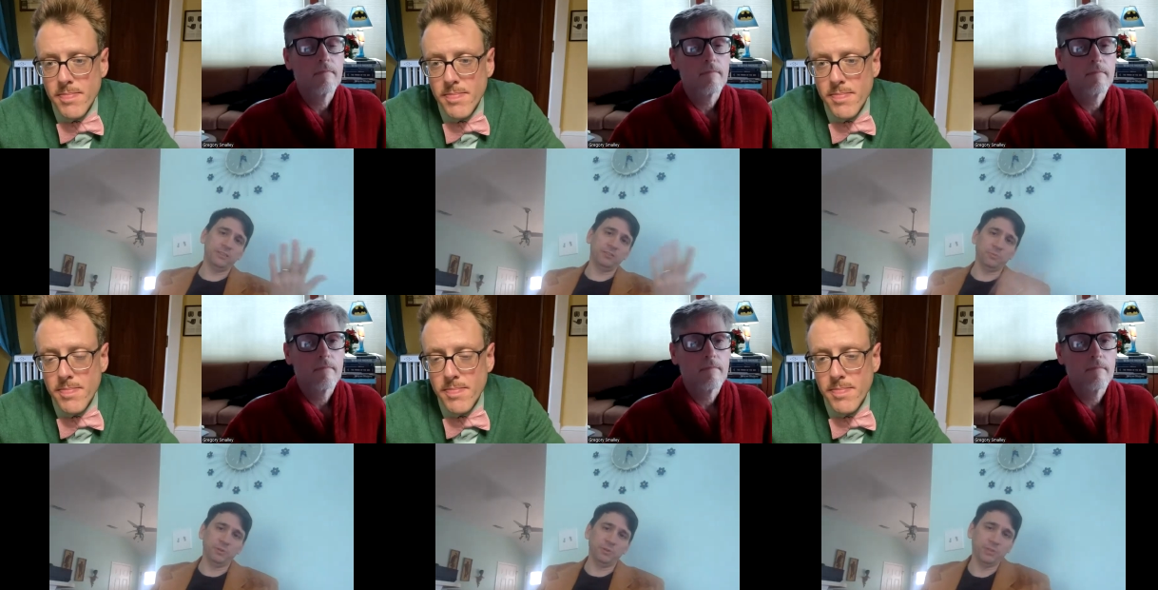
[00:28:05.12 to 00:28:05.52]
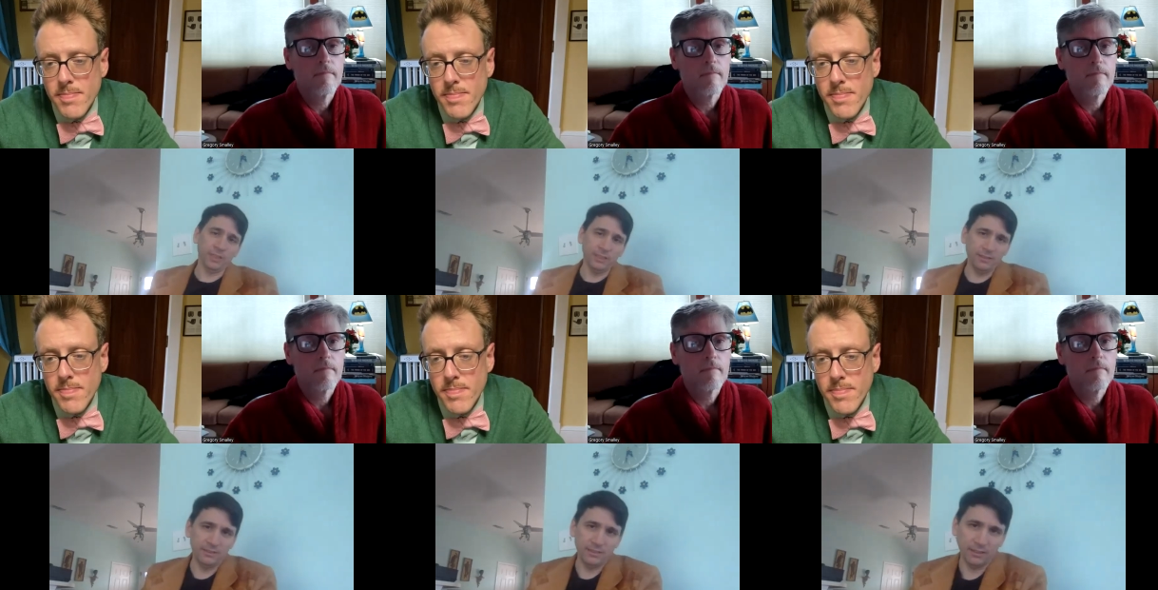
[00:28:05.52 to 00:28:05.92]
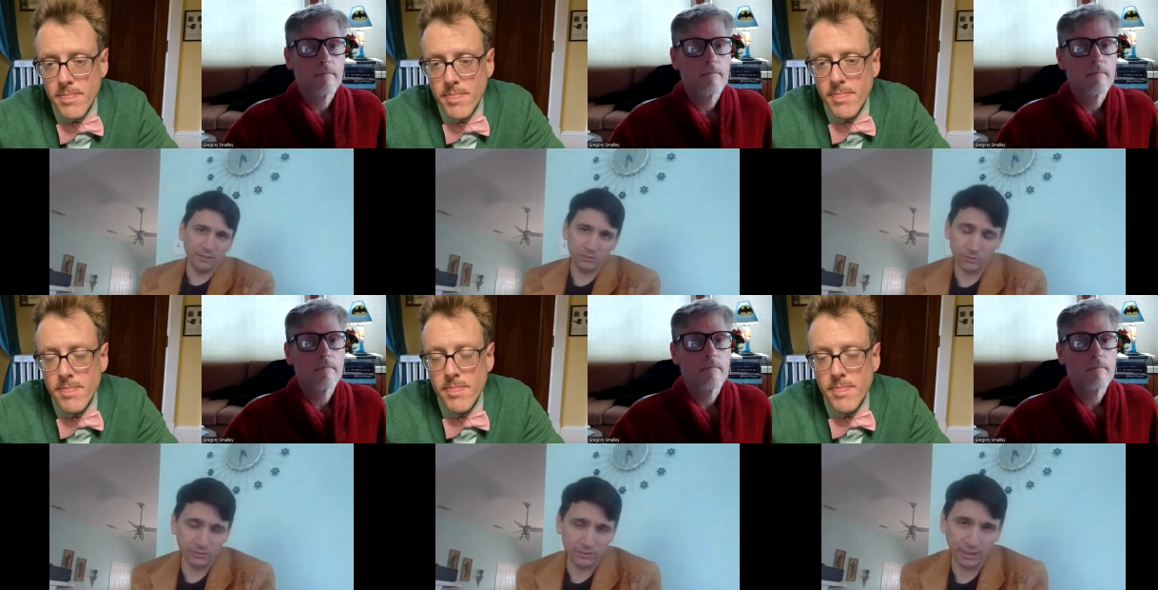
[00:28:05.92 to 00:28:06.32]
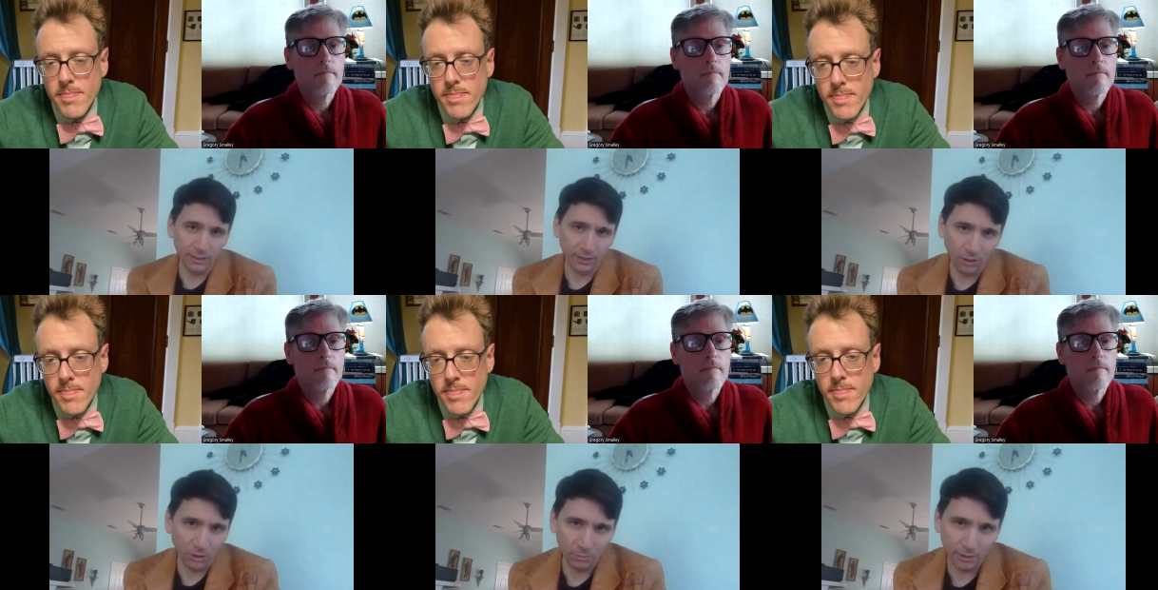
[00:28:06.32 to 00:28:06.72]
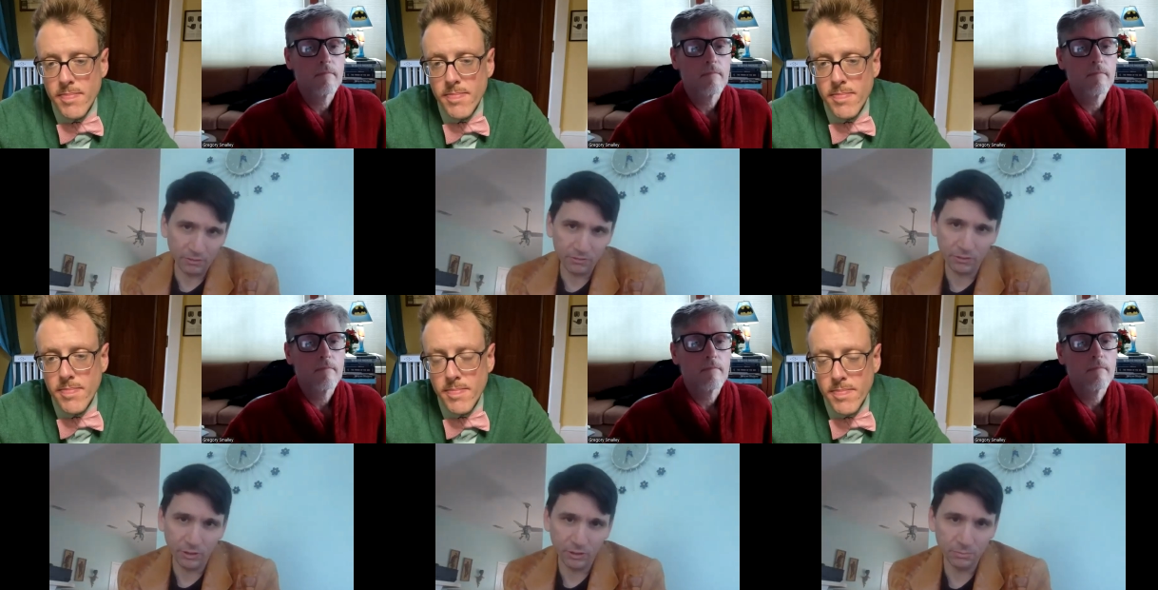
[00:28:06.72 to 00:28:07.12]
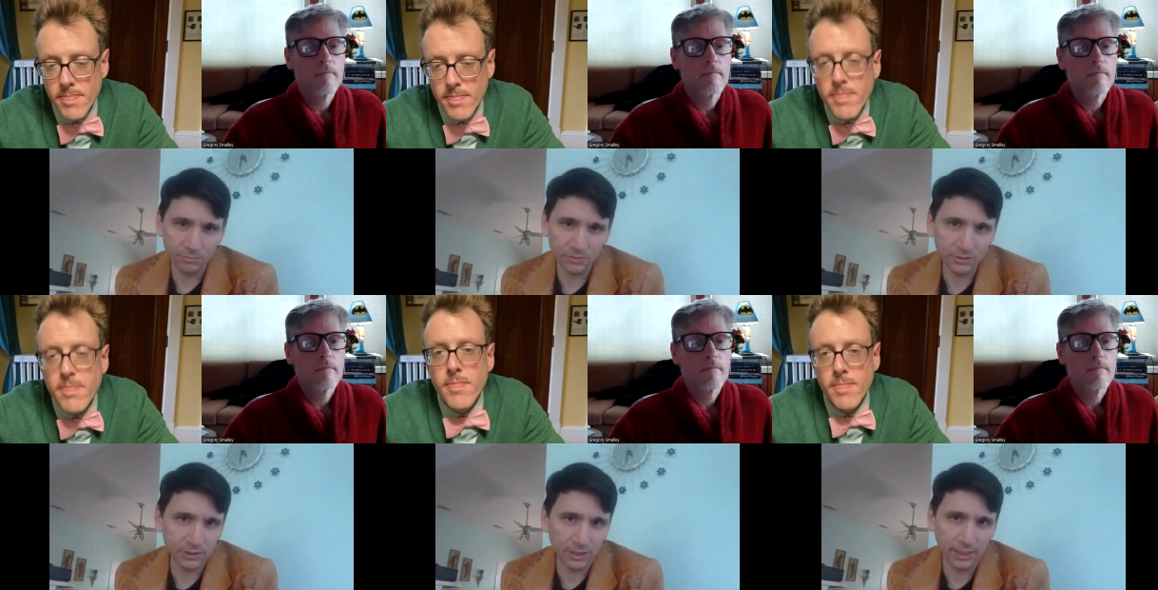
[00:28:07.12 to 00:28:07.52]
Speaker 1: has been of the Dinosaurs out of all my films.